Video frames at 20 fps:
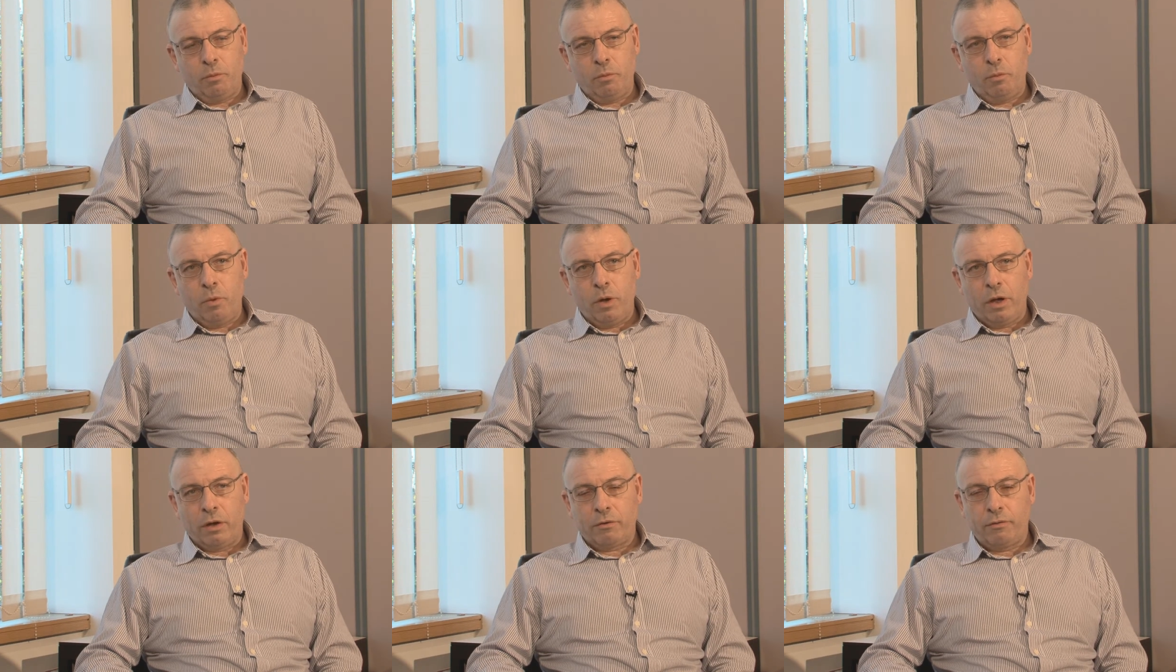
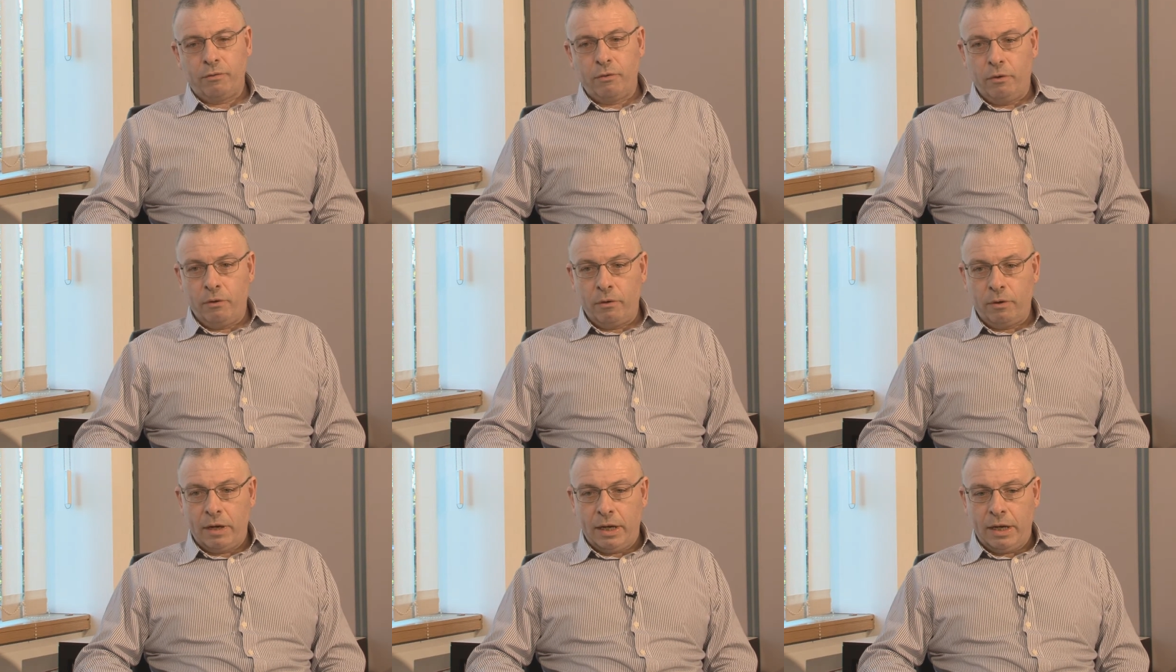worked
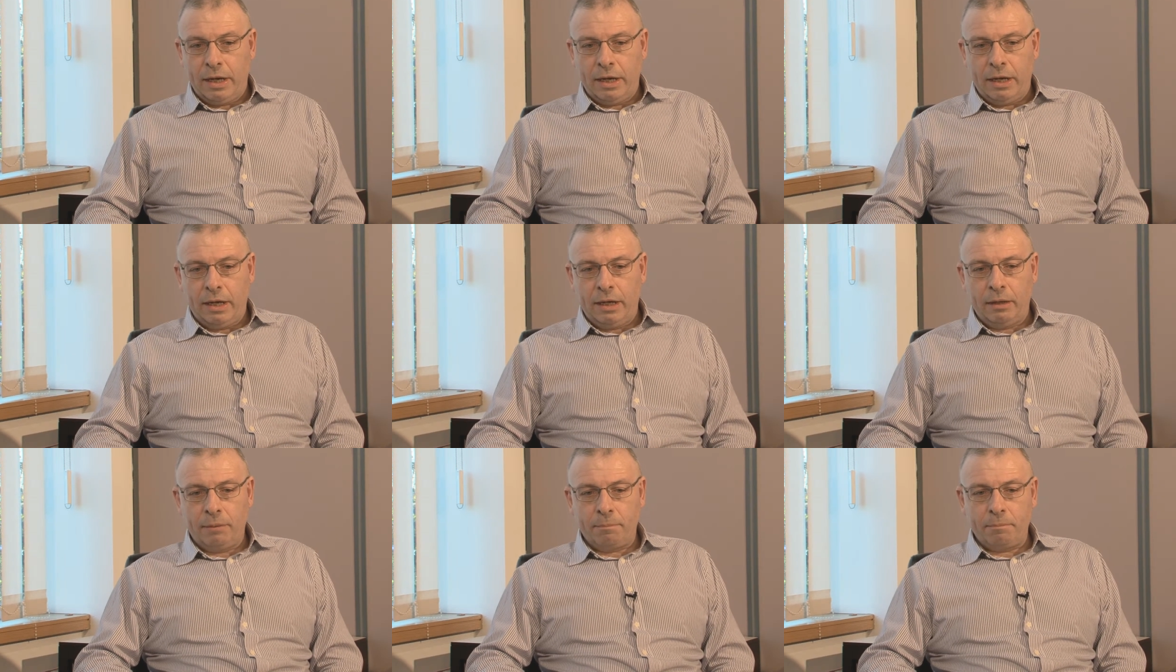for
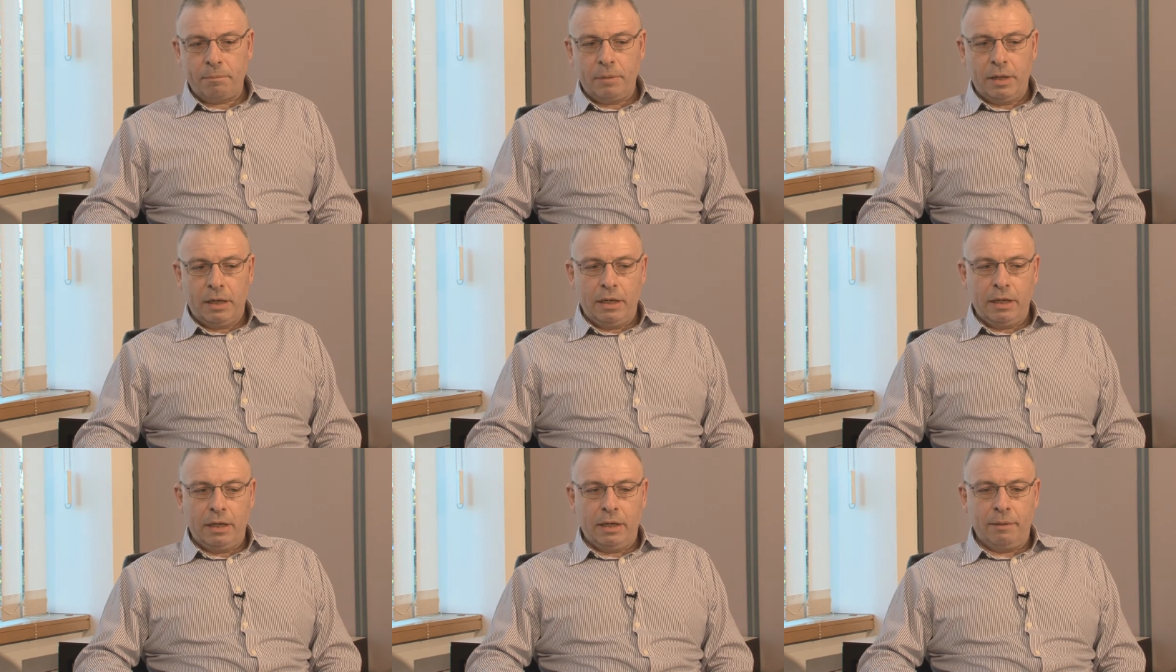
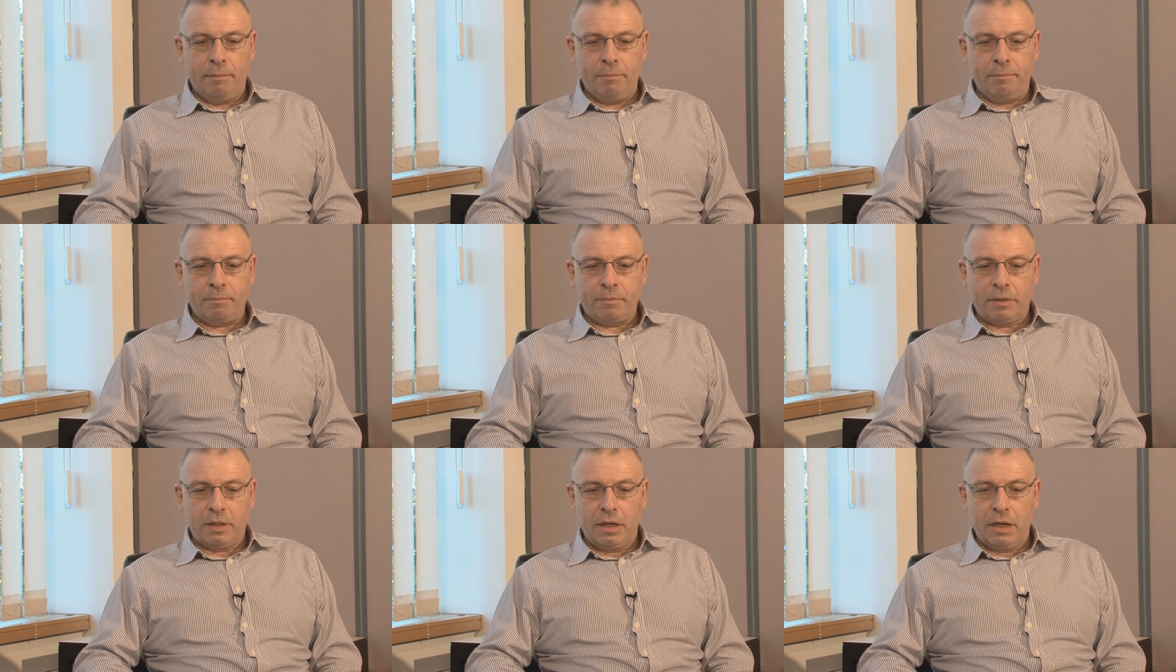
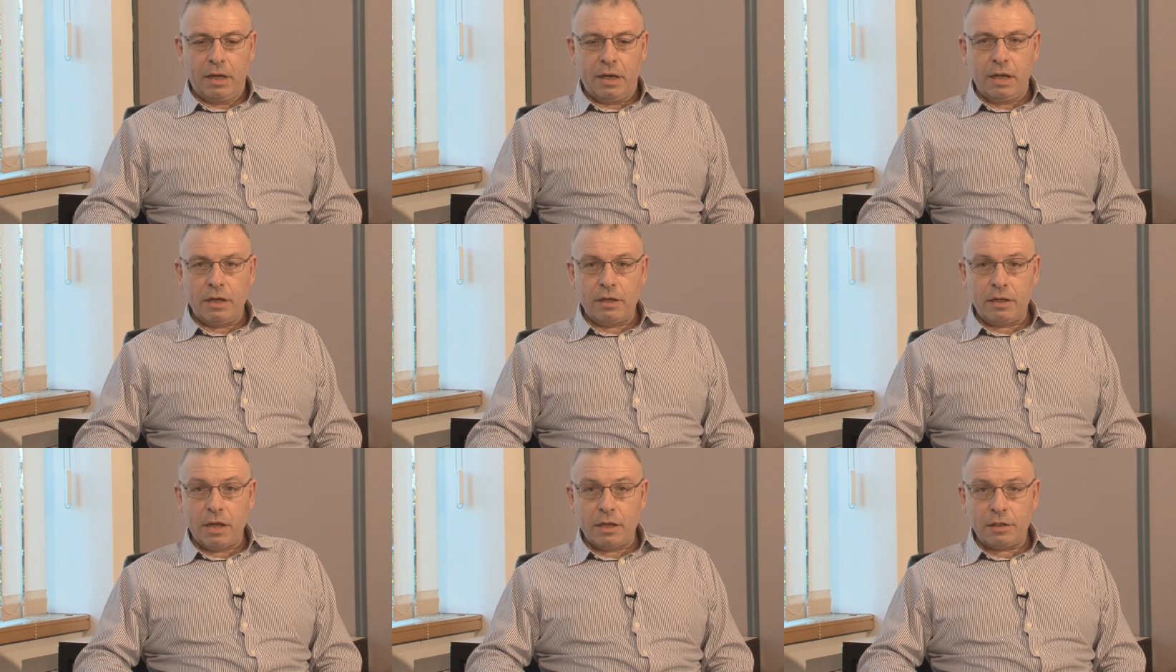an
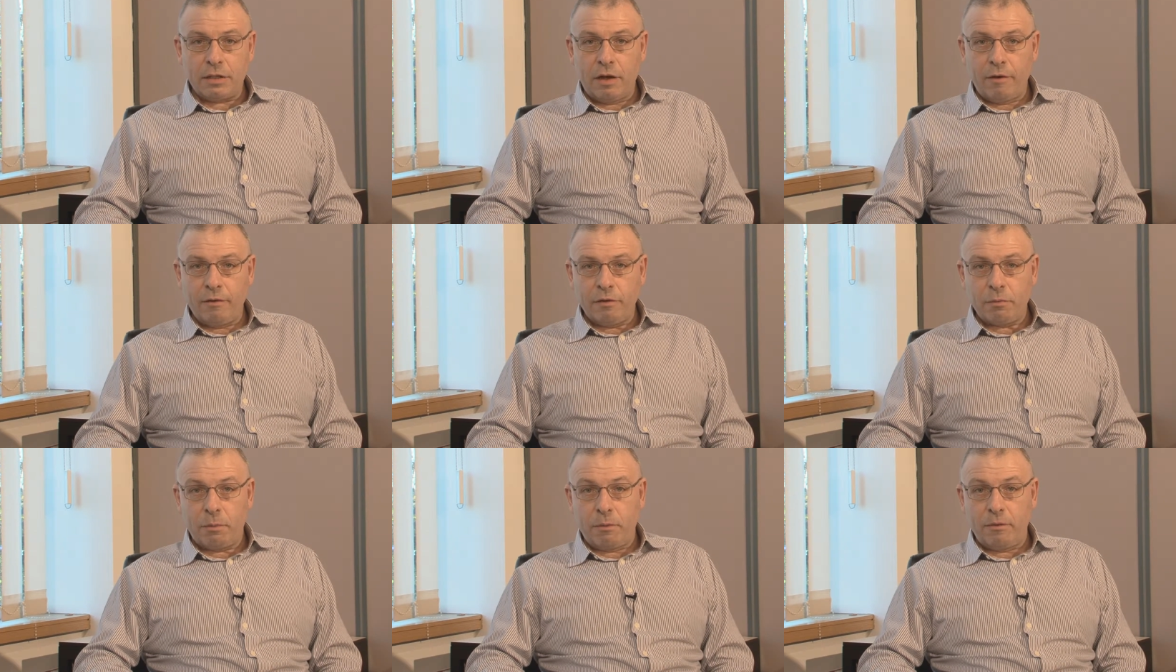internet
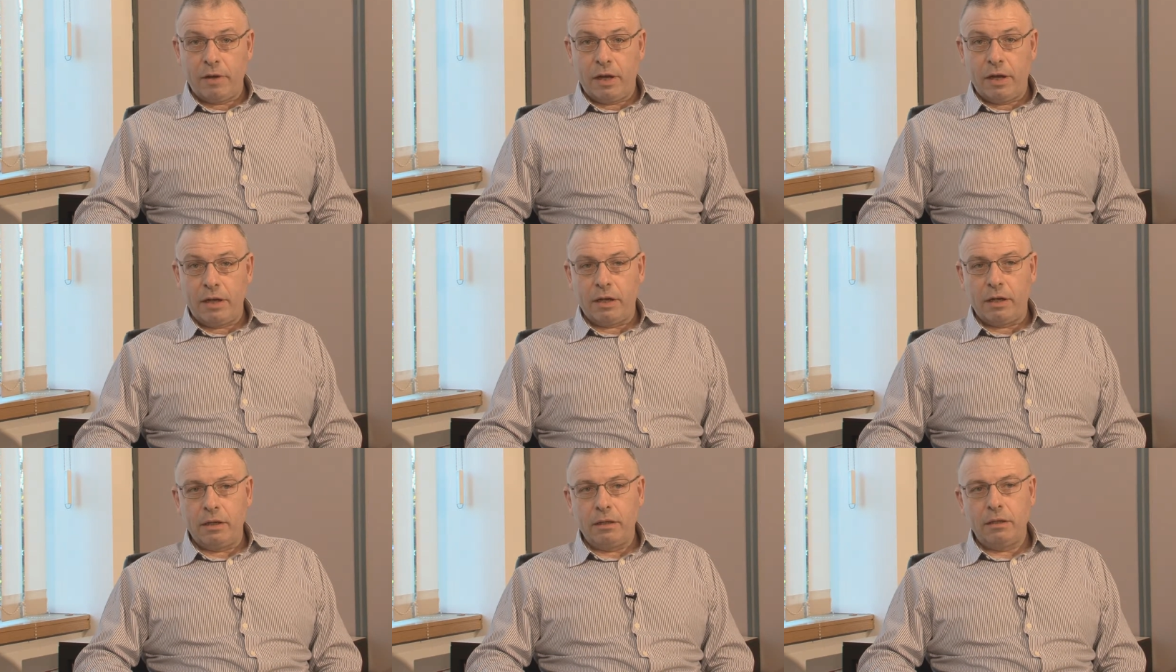service
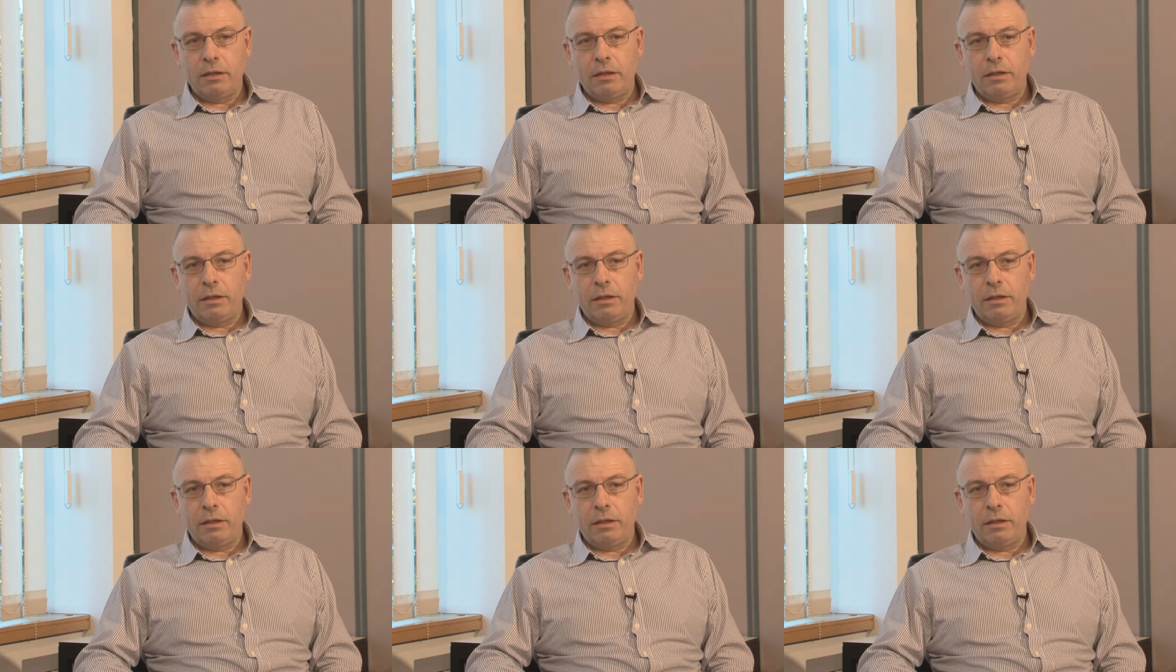provider